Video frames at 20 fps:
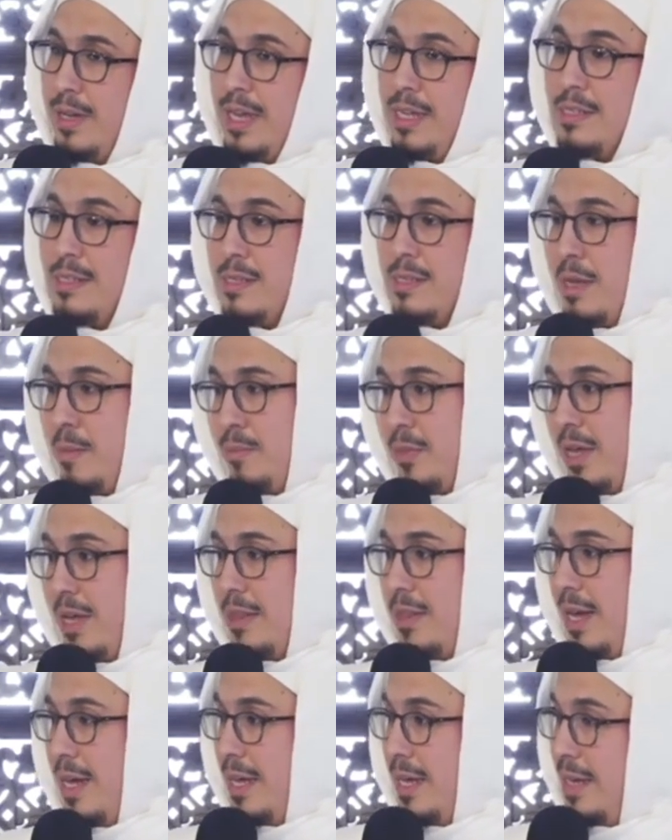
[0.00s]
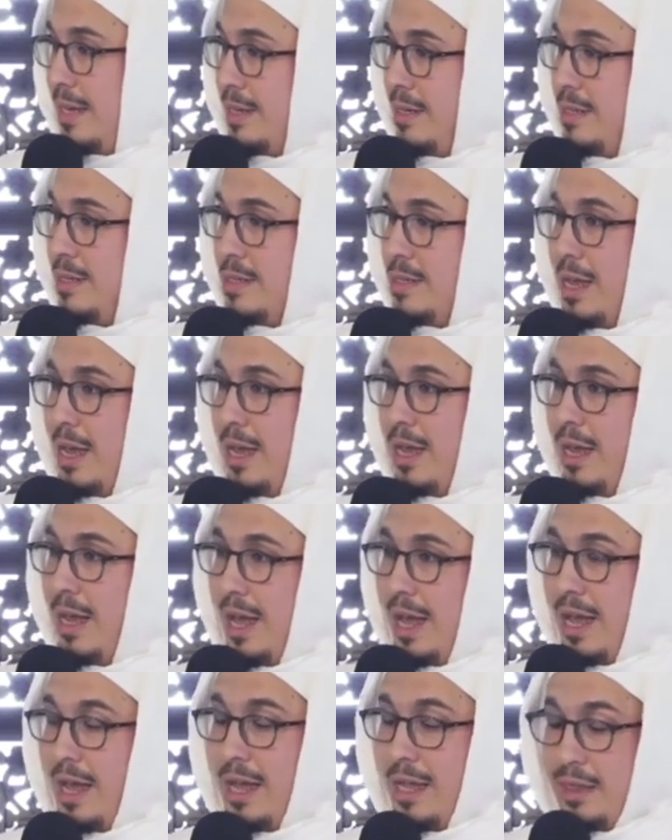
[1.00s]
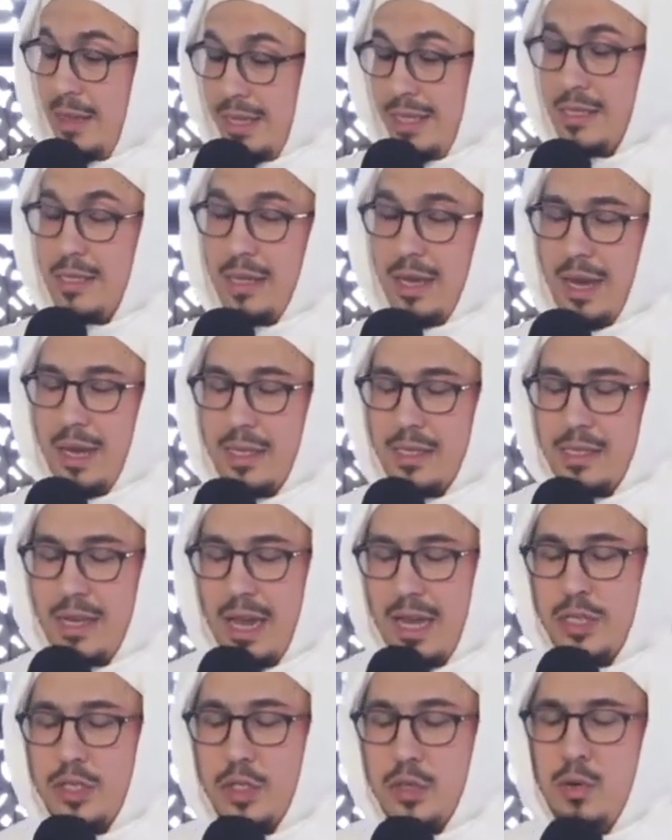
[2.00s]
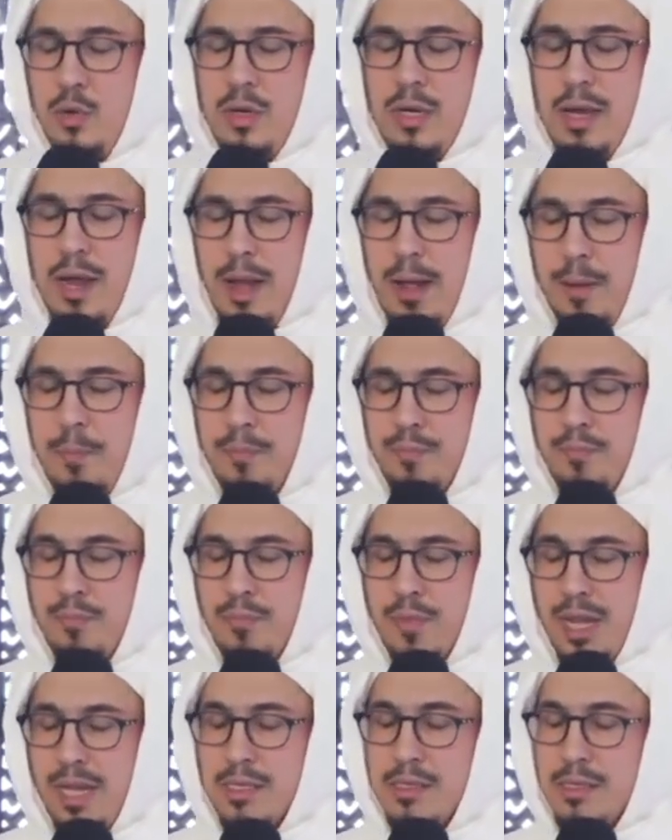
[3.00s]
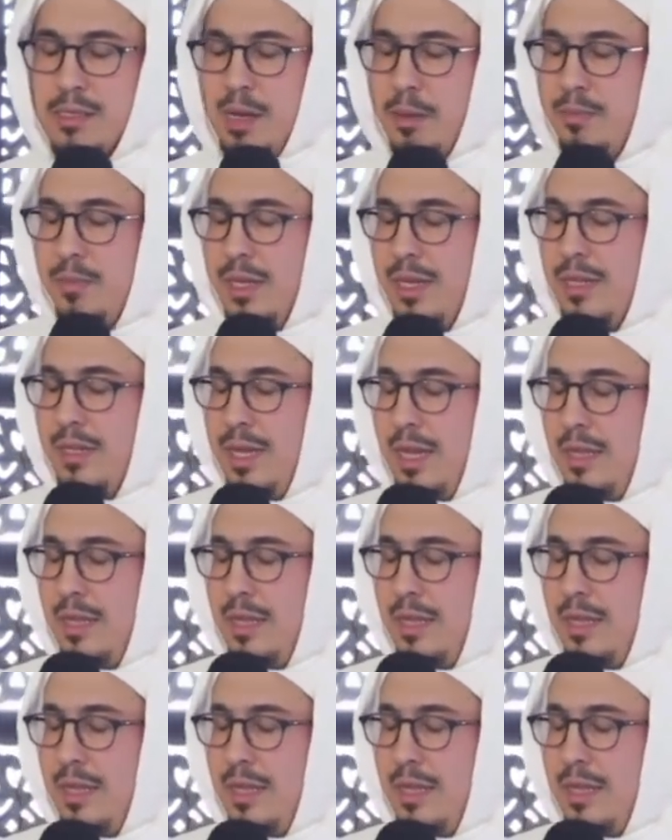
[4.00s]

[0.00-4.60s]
It's something that is, in this case, a sunnah. It's something,